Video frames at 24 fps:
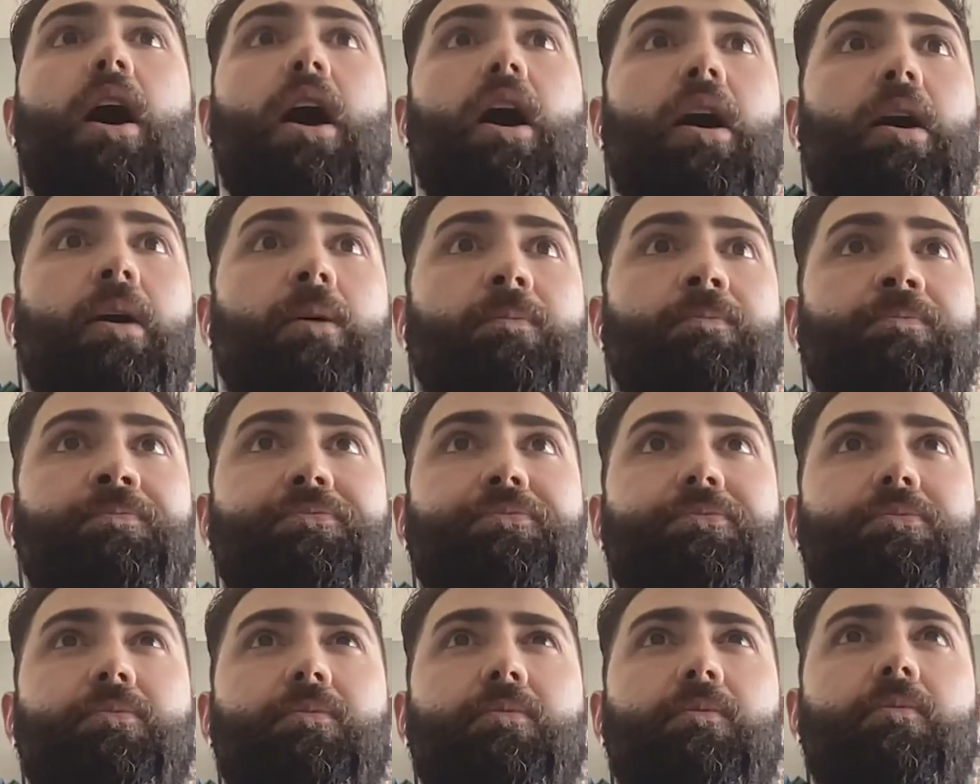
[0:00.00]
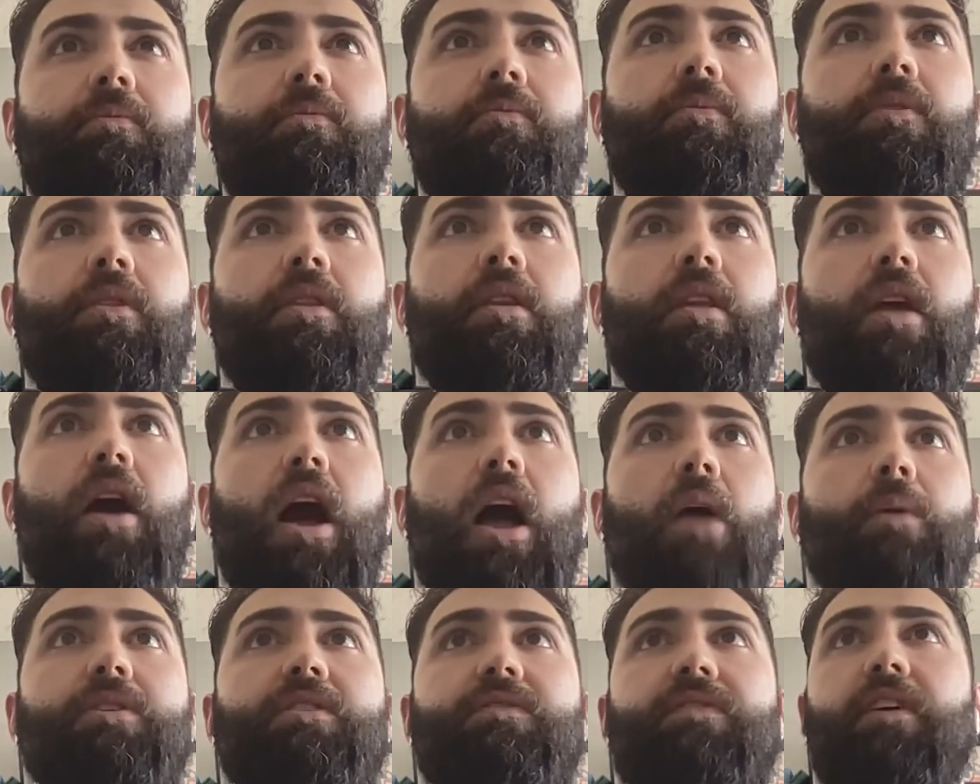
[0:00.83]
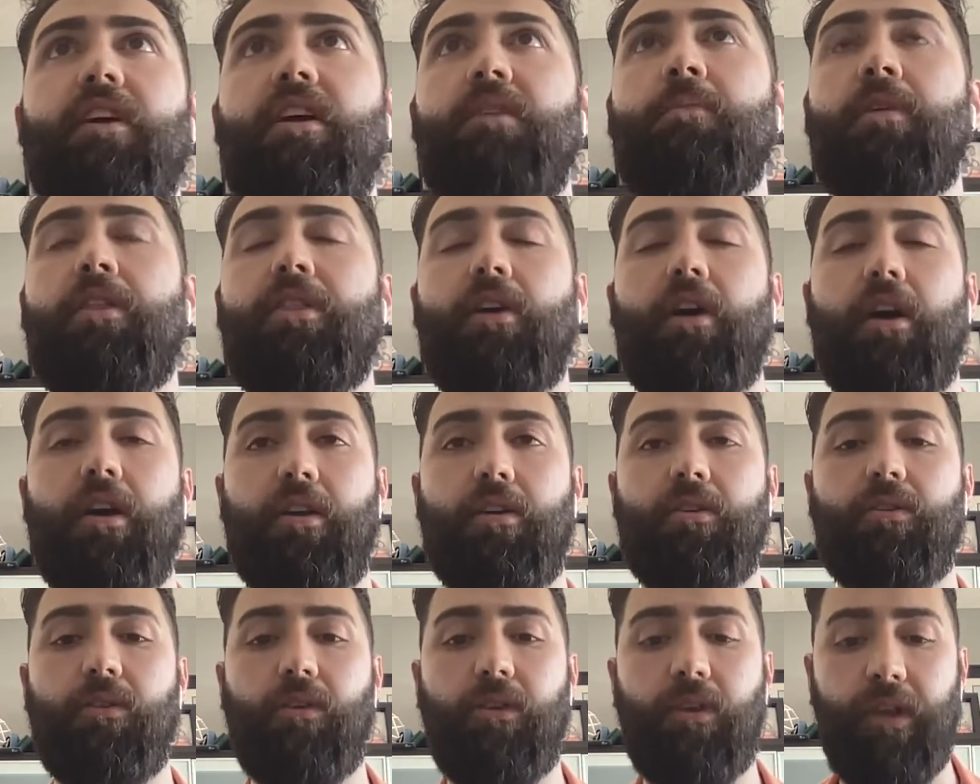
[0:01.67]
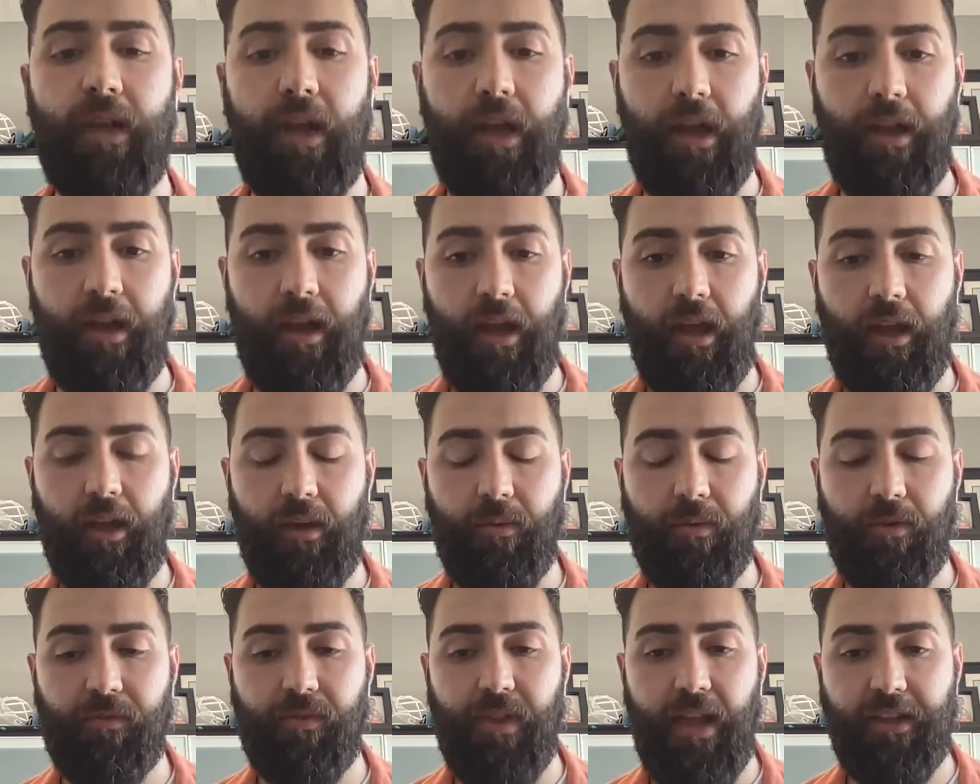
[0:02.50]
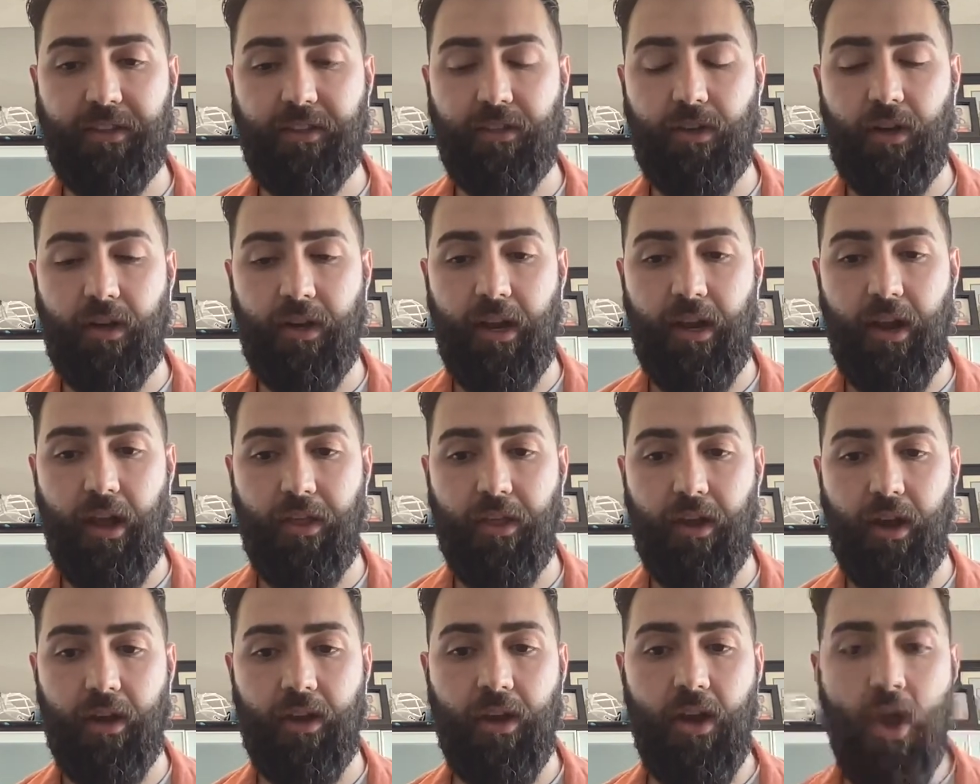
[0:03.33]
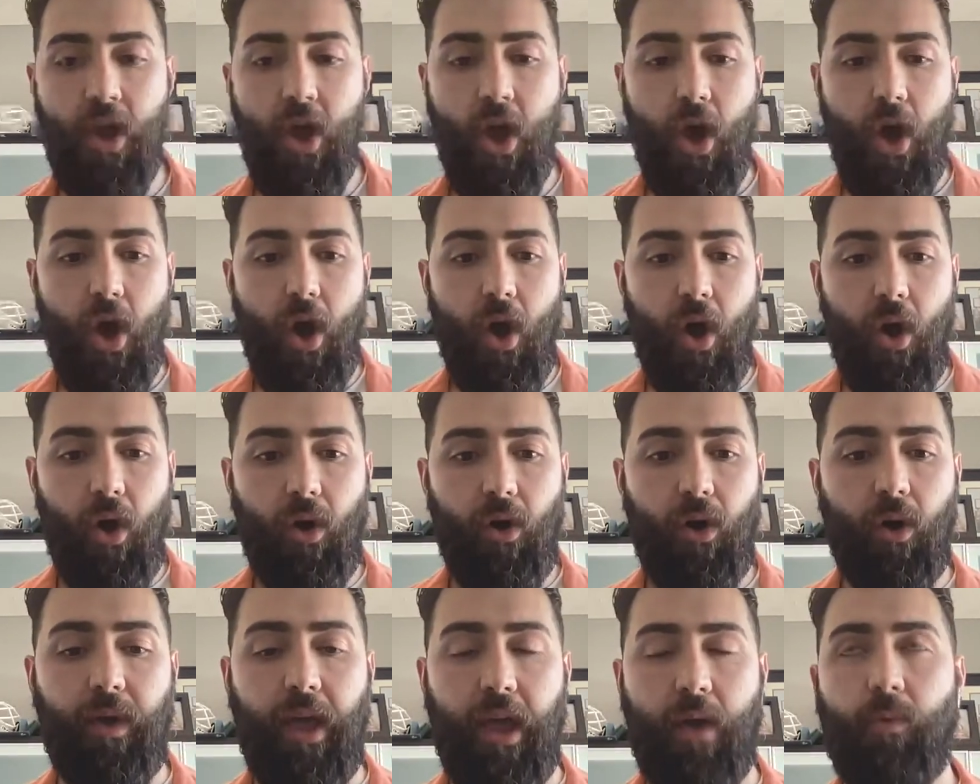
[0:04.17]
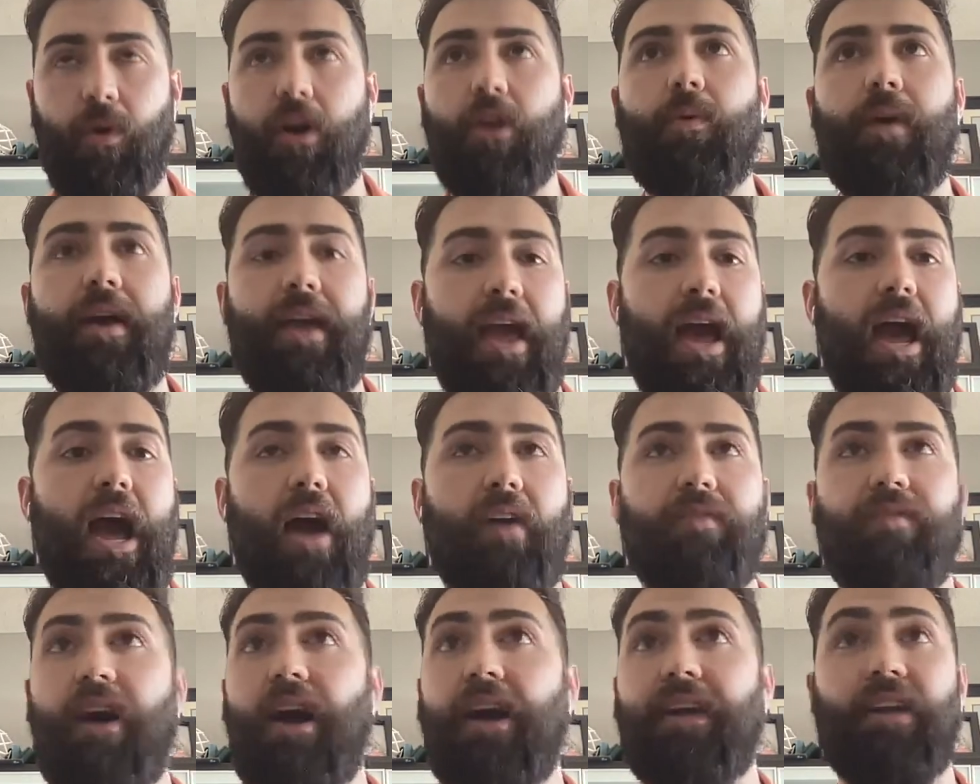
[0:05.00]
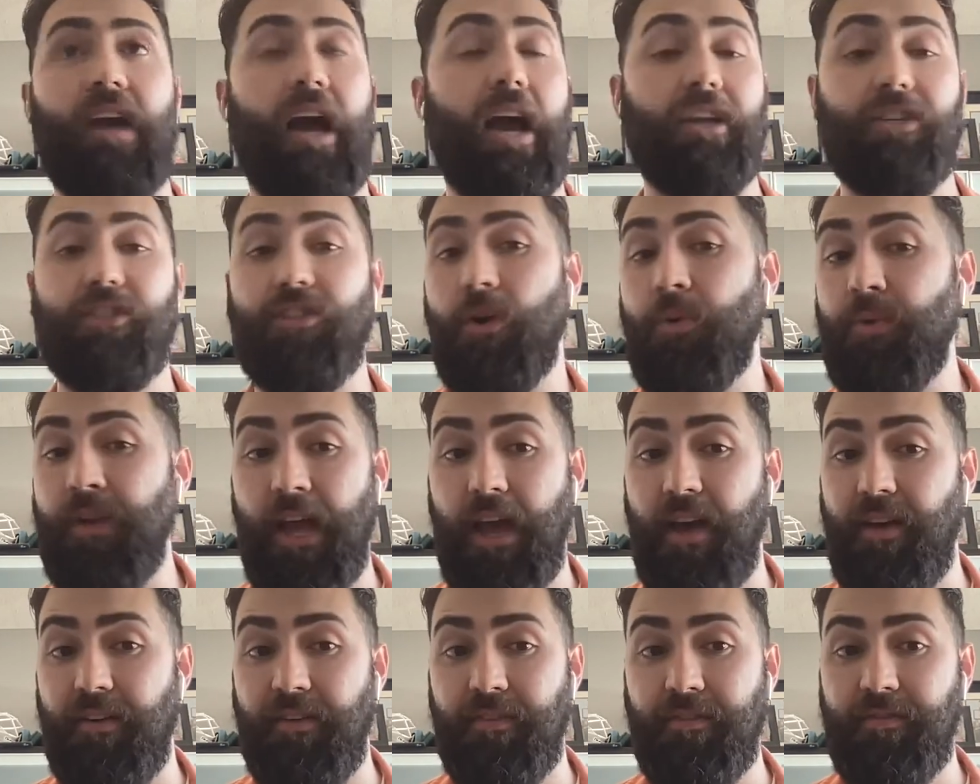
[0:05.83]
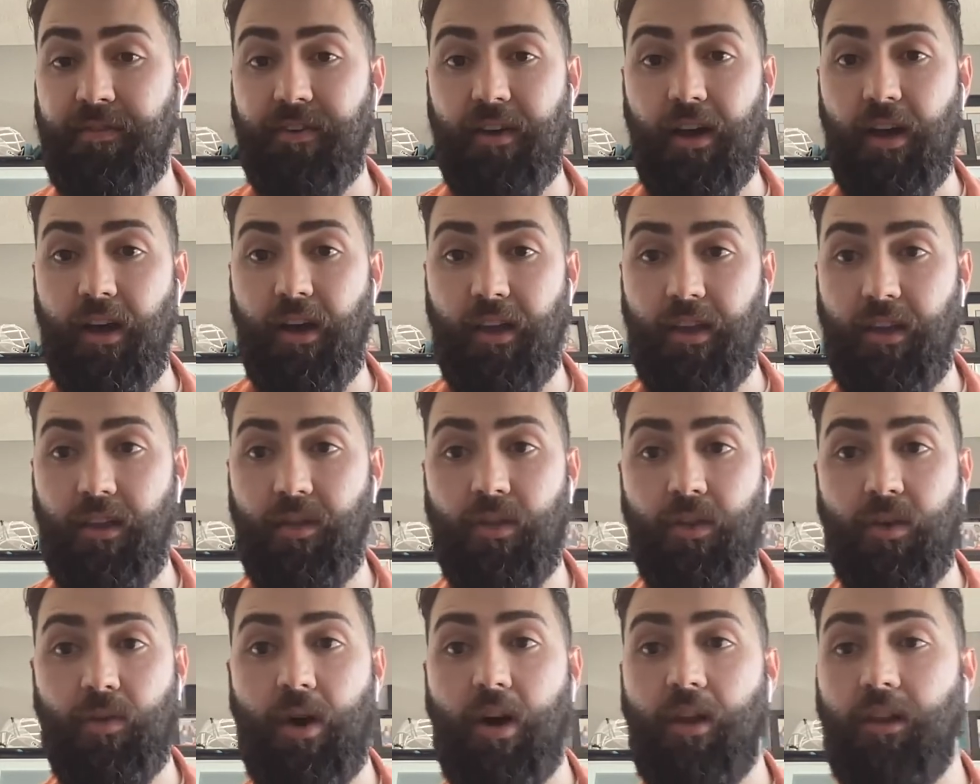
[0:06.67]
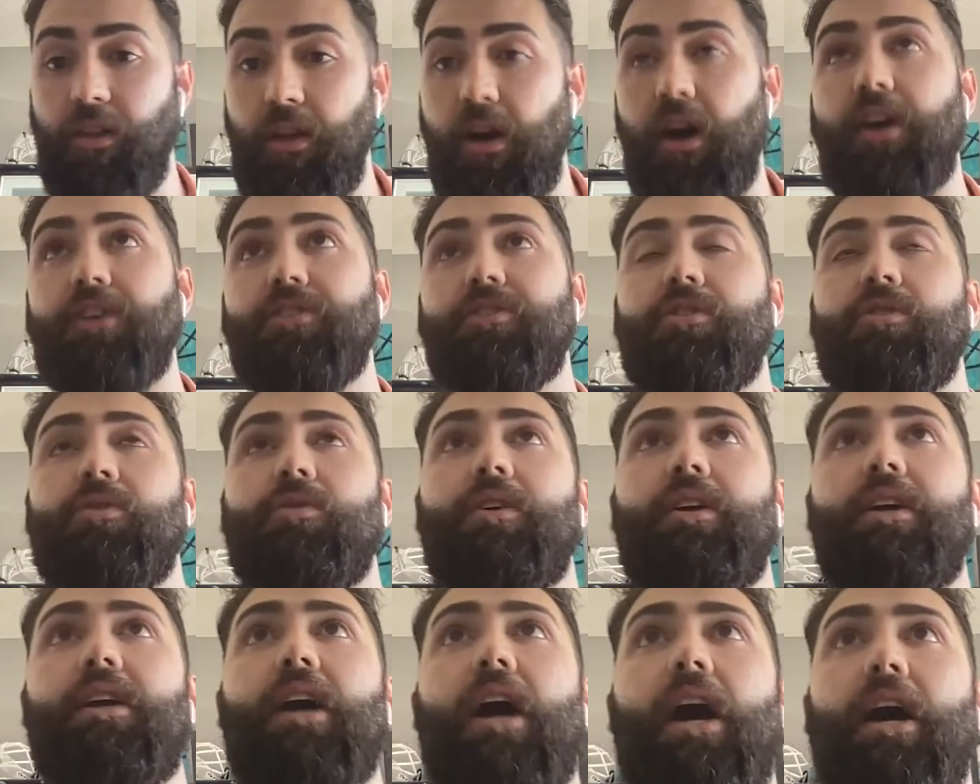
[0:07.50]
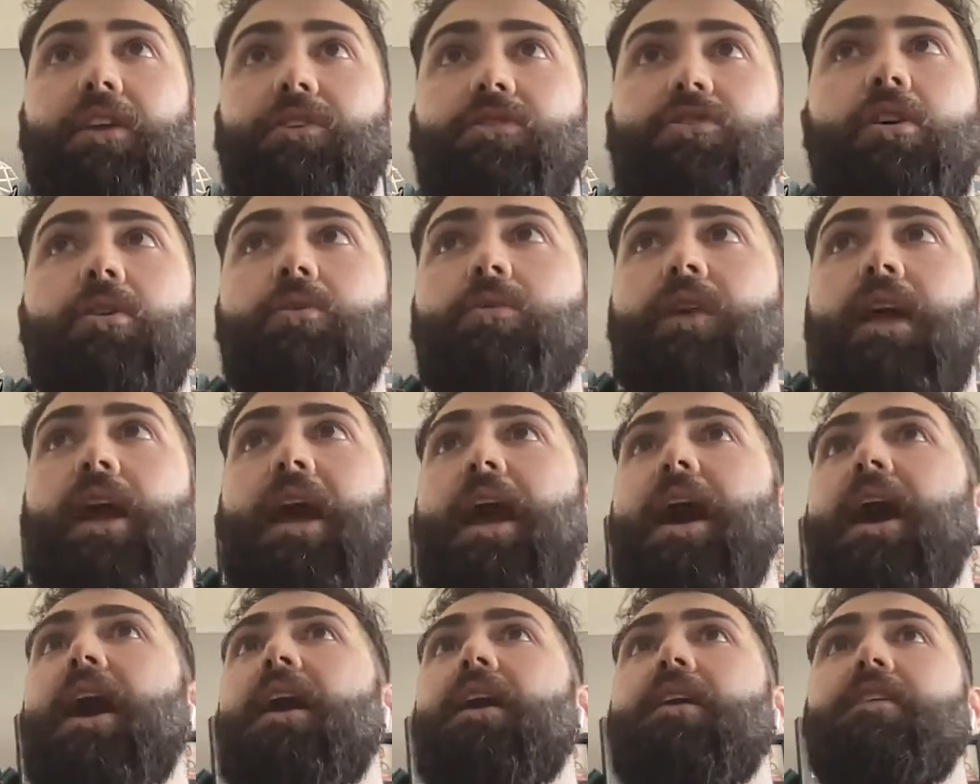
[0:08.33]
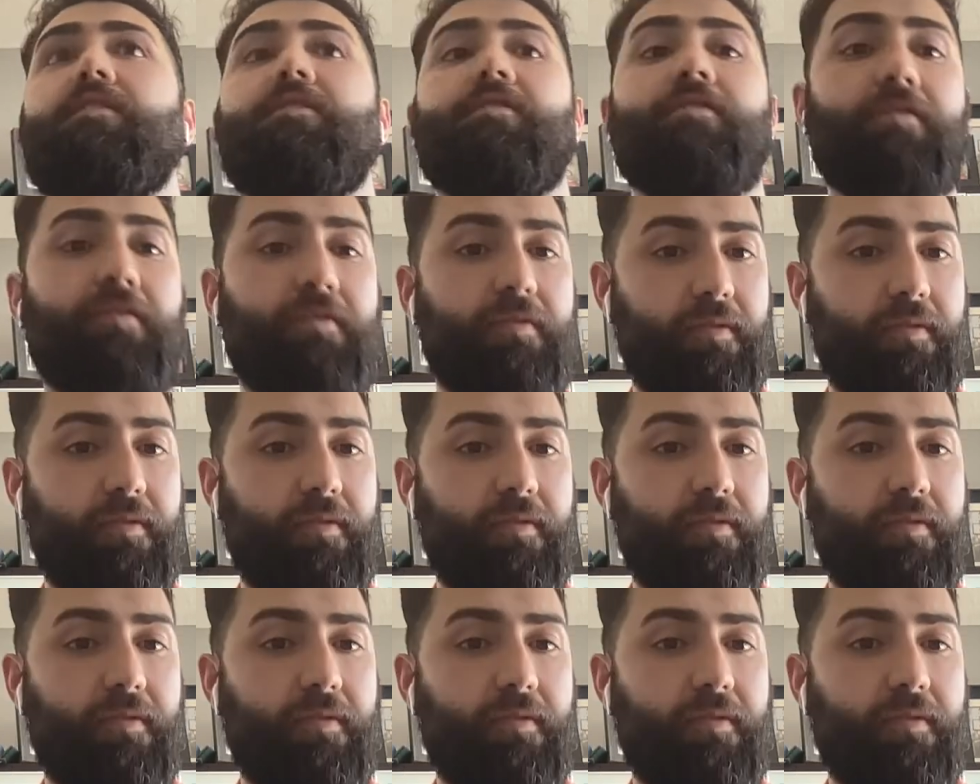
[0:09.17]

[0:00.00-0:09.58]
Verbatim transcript: I was very methodical, and I reflected on it, and I thought, okay, what do I have? I don't have, a law degree. I don't have,